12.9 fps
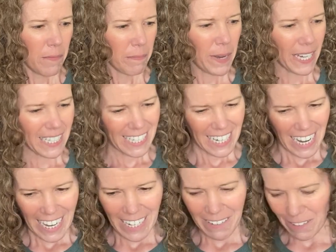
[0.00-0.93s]
But
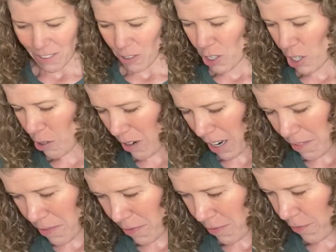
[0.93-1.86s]
I will show off
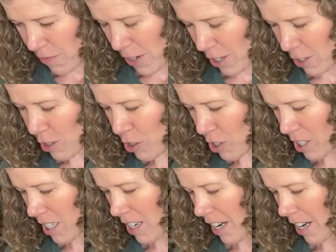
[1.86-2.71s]
first.